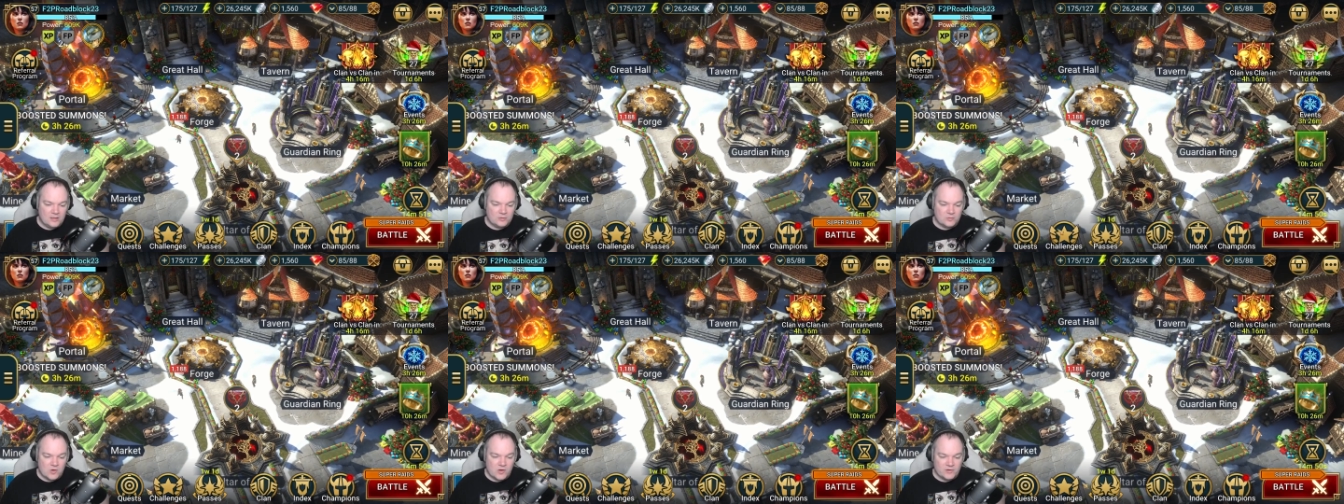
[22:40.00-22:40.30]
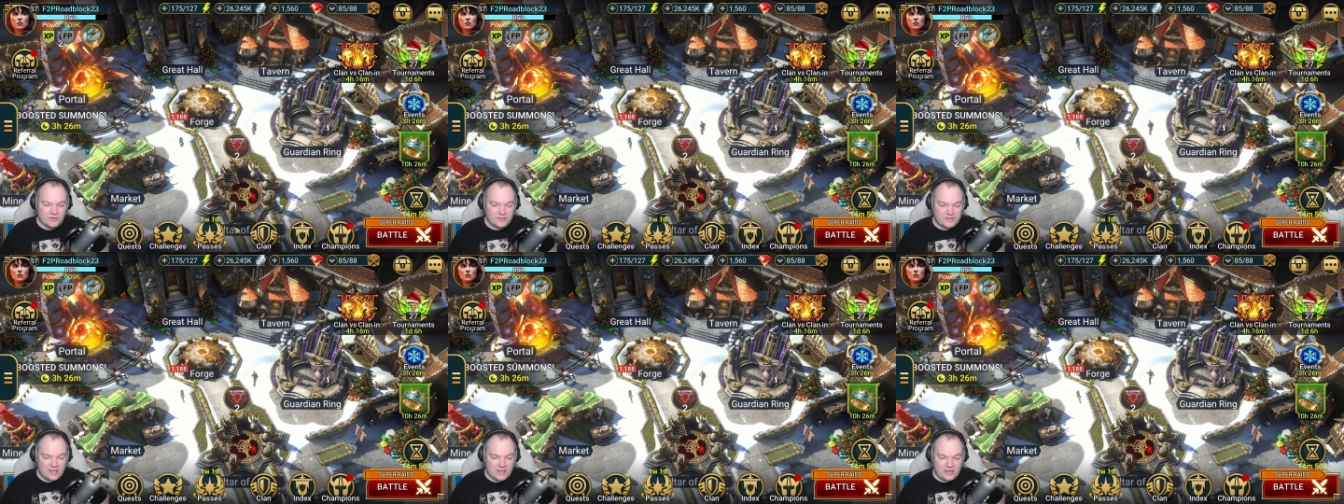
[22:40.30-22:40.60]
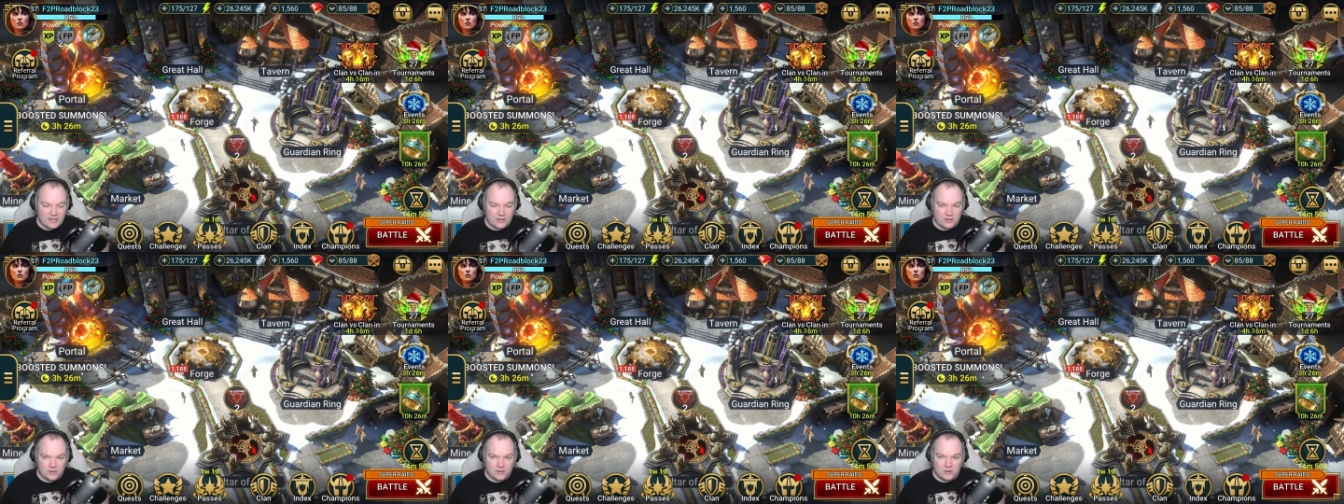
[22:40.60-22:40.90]
well as
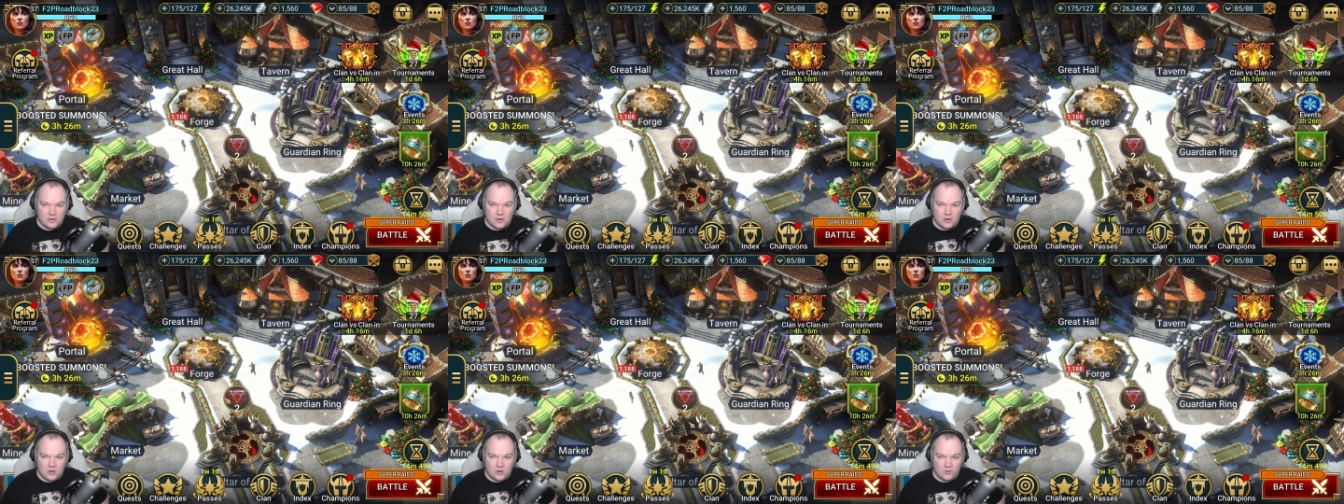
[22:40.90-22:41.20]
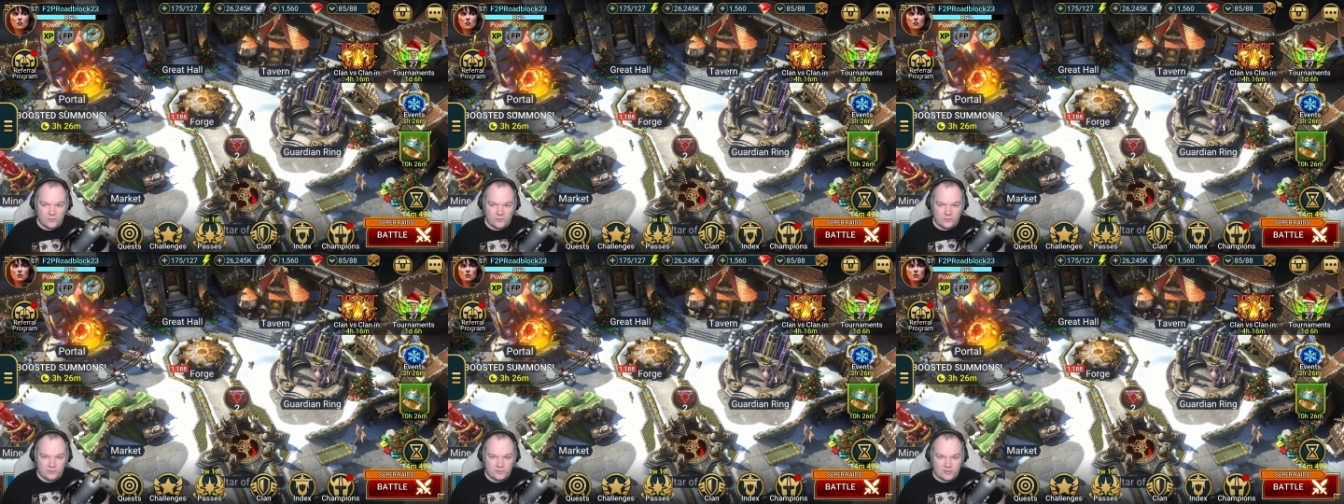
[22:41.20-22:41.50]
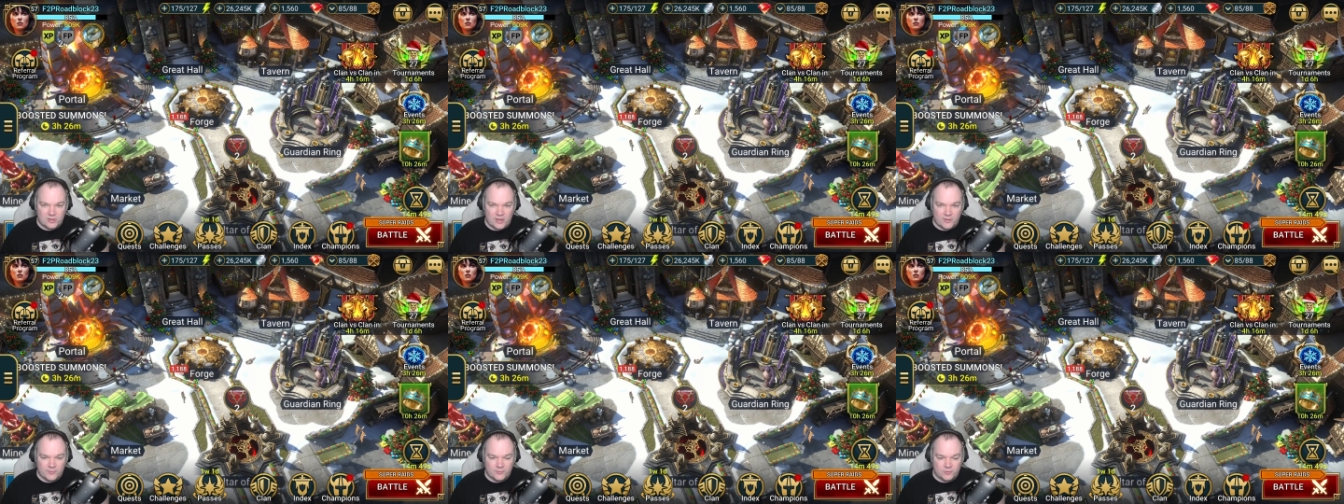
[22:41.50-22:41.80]
getting all those
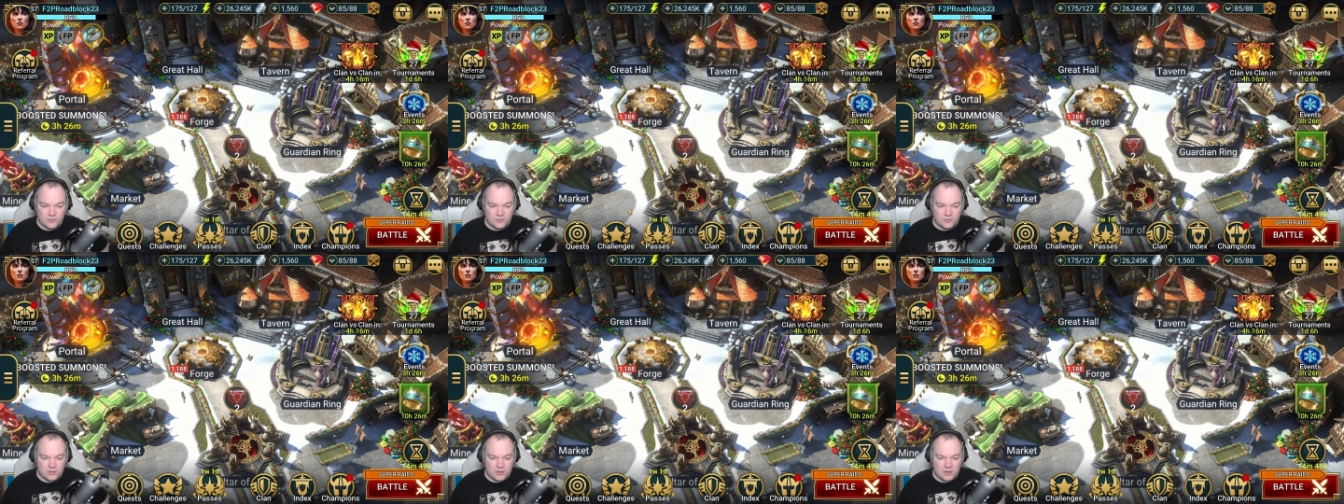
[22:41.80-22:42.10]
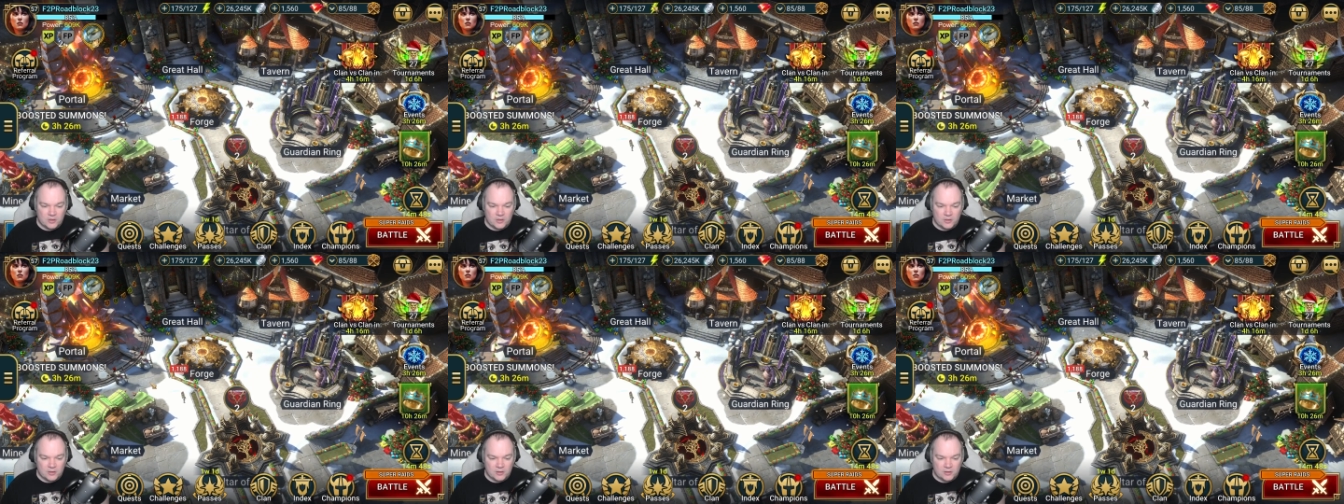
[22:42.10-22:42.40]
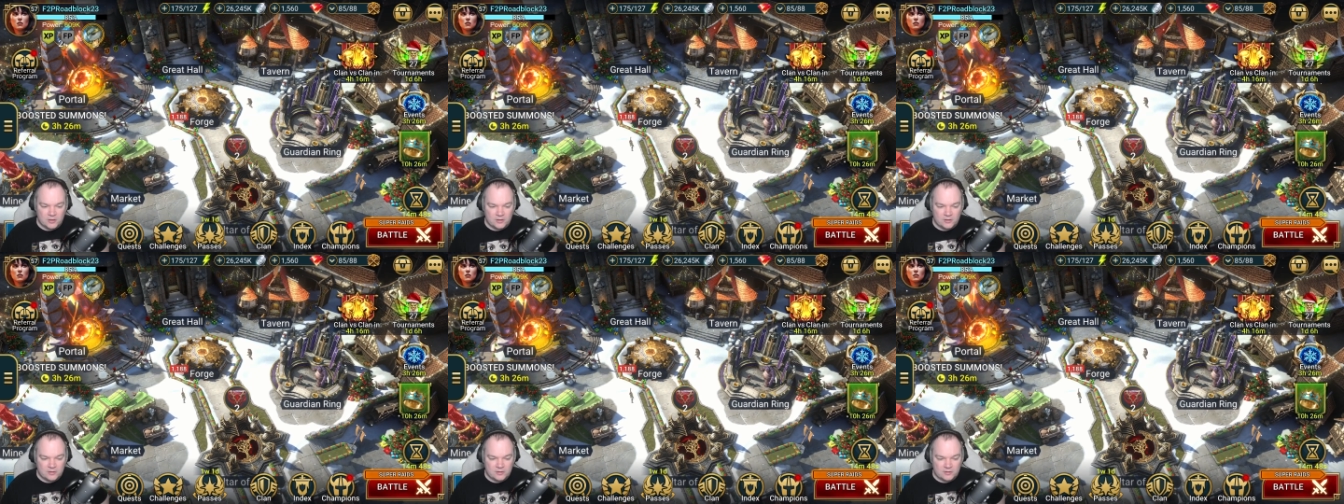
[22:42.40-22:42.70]
other